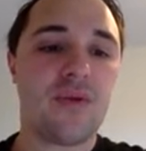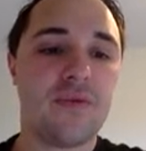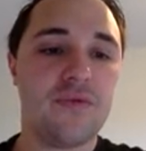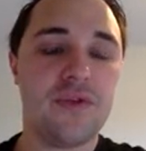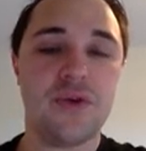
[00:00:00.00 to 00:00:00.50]

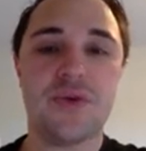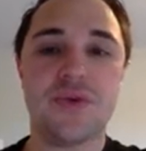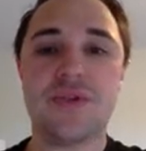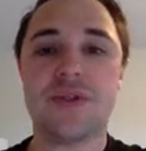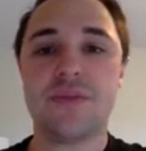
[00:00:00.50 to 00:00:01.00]

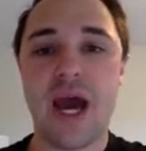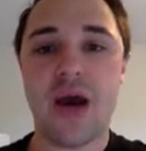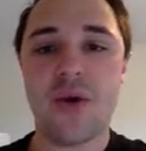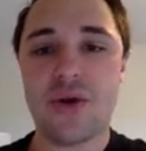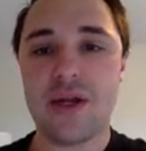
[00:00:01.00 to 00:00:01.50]
views,
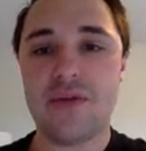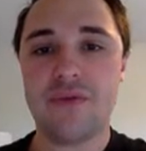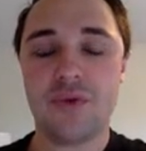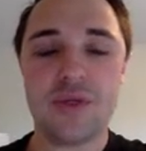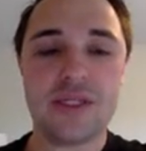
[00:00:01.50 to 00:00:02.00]
power, and
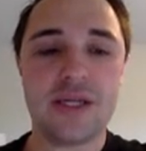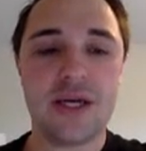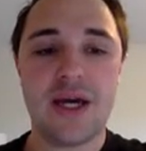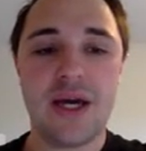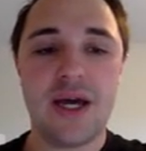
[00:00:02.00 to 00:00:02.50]
influence
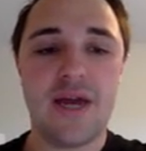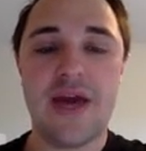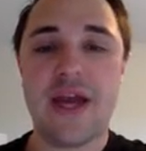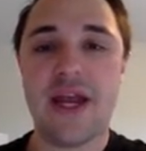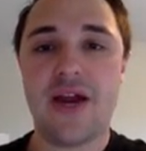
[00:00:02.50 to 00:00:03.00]
in
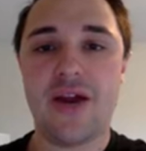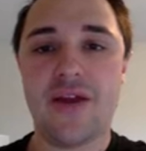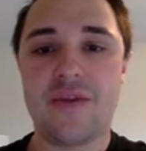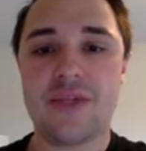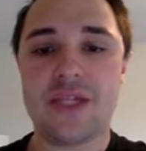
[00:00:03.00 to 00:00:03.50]
that area
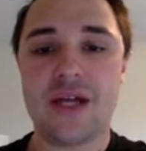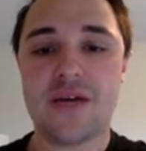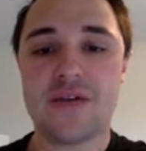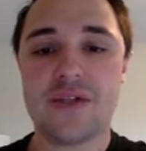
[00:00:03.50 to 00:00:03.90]
themselves.